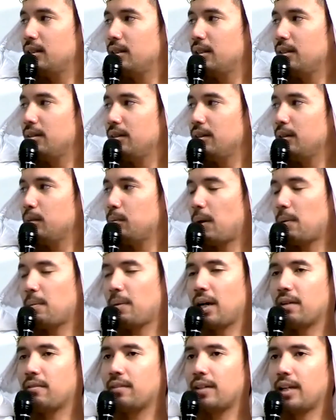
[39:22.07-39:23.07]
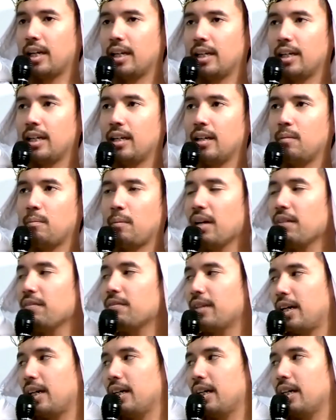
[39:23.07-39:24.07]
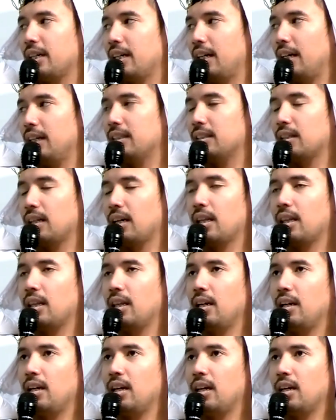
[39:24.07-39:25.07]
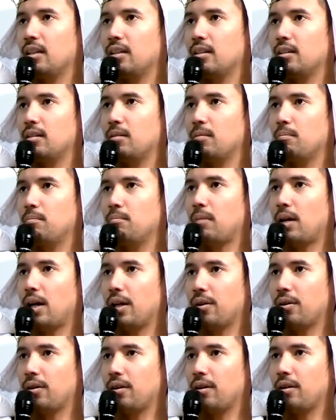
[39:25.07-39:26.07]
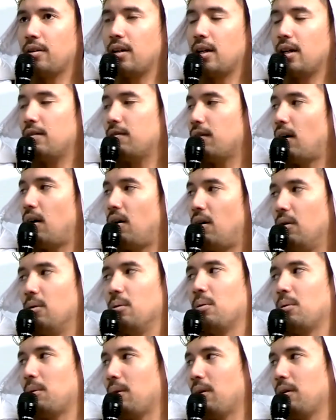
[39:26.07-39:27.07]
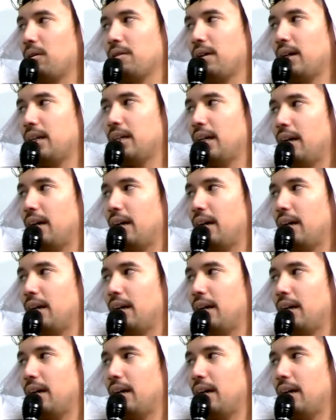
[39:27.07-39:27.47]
series by Mike Flanagan. Mike Flanagan is like the mother of all horror right